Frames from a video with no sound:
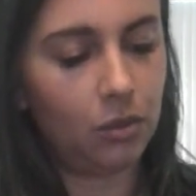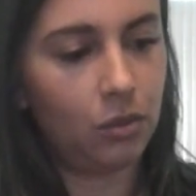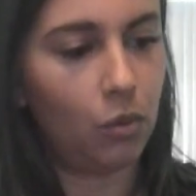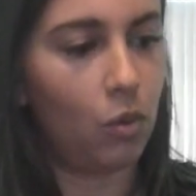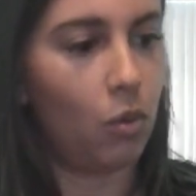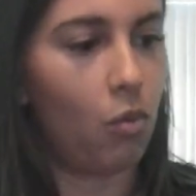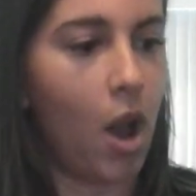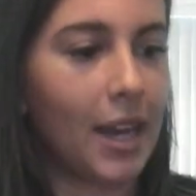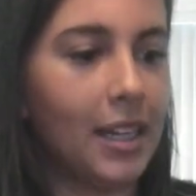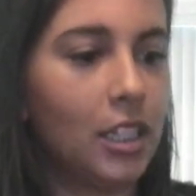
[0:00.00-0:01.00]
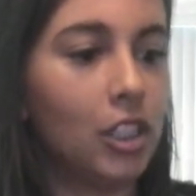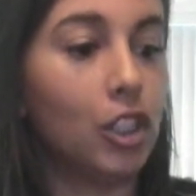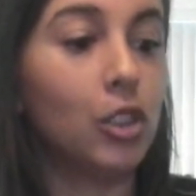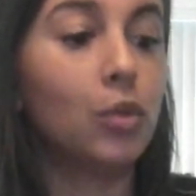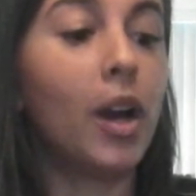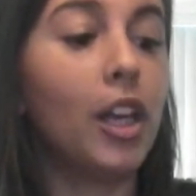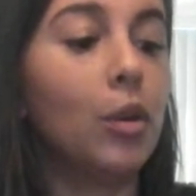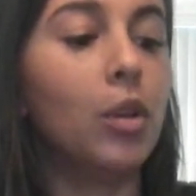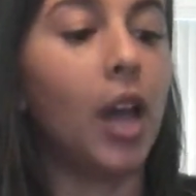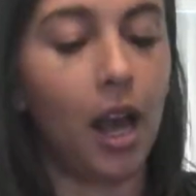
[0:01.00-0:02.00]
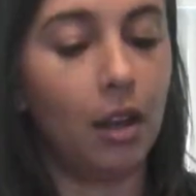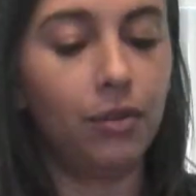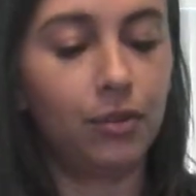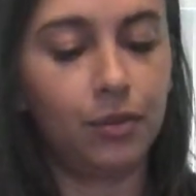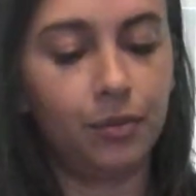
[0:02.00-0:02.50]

One, do what you love.